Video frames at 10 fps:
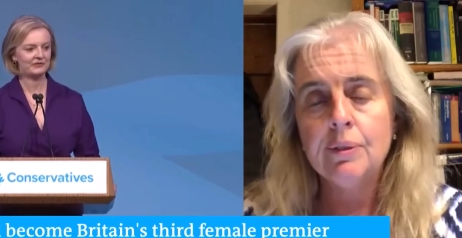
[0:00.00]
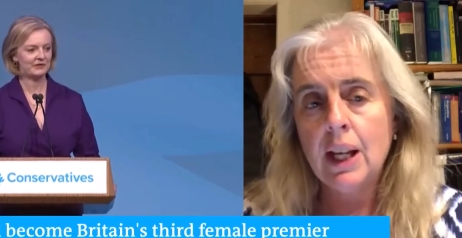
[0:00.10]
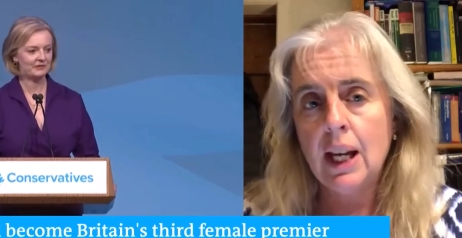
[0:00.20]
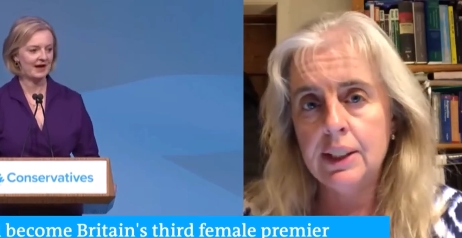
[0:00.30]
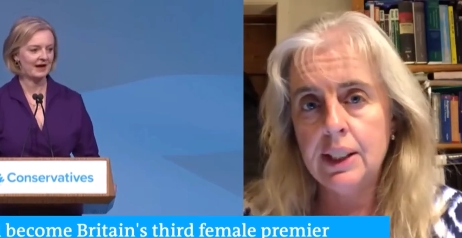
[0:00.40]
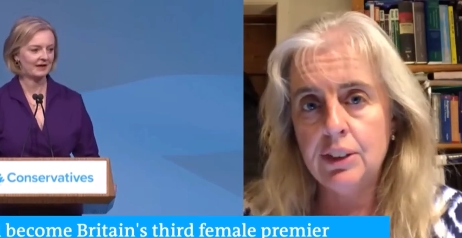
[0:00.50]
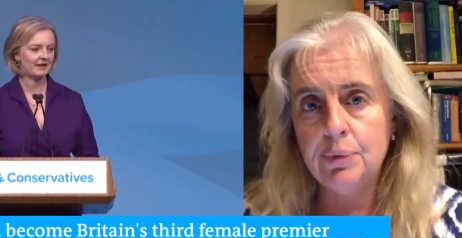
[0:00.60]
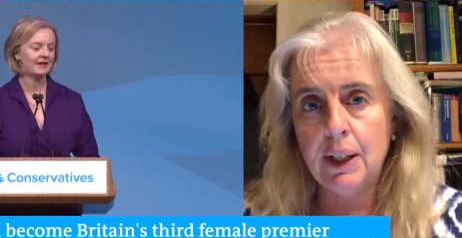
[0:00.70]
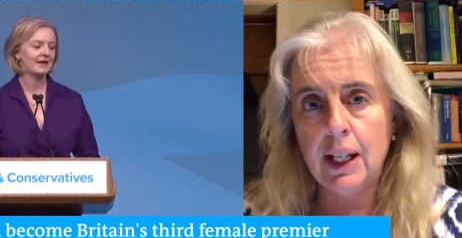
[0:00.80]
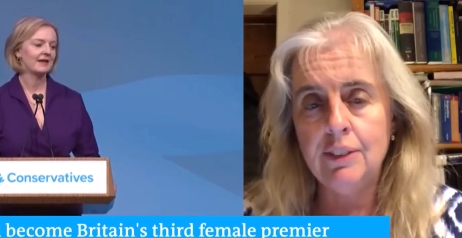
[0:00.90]
Speaker 1: and his
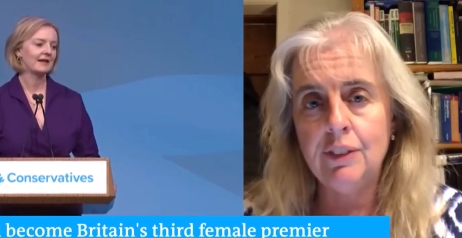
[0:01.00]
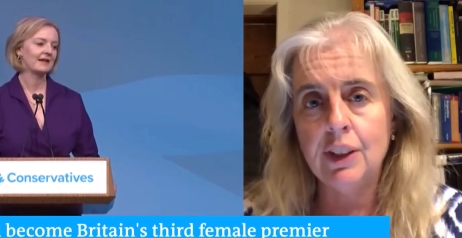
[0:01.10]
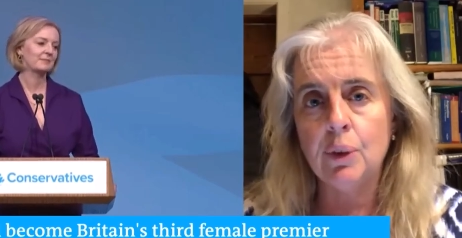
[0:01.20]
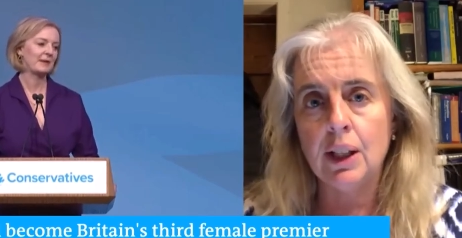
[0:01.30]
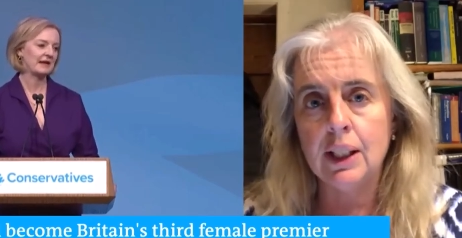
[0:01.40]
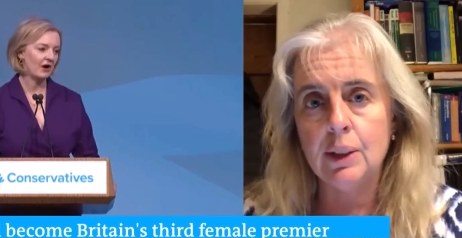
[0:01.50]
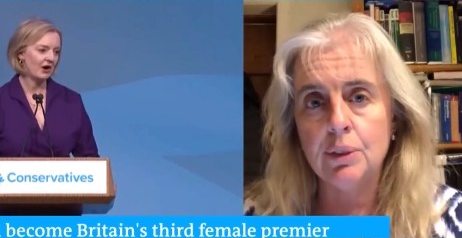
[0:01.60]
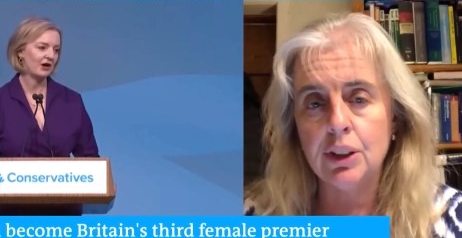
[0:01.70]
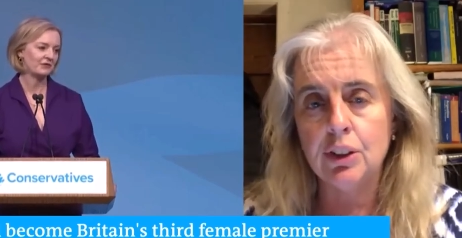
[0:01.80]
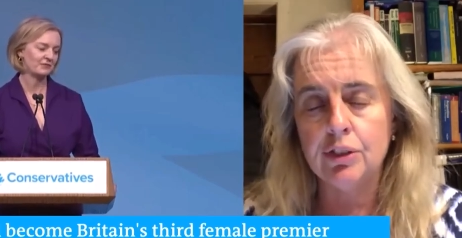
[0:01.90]
behaviour while he was
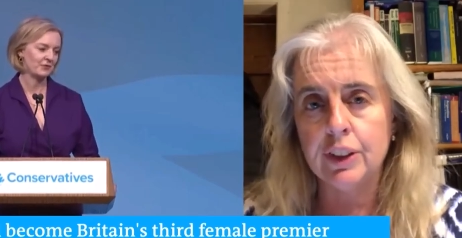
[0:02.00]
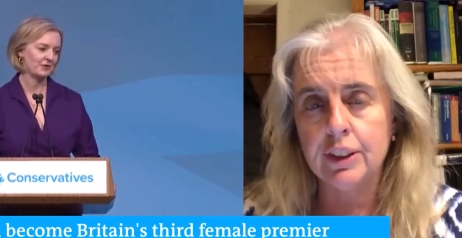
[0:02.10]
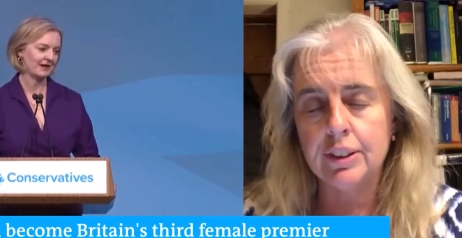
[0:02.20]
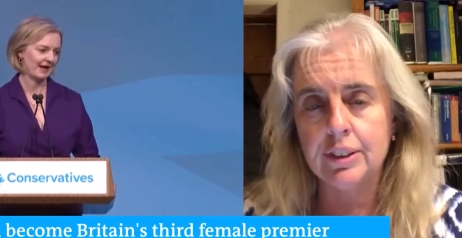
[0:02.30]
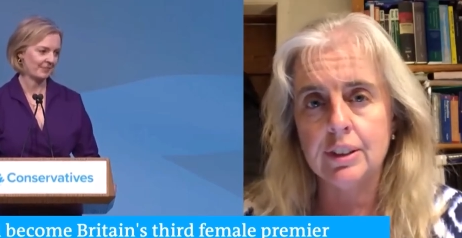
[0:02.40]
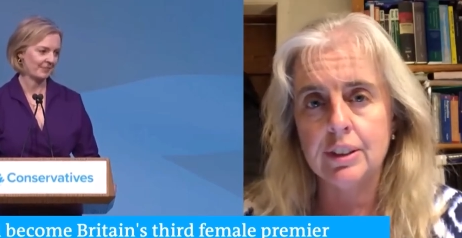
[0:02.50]
in office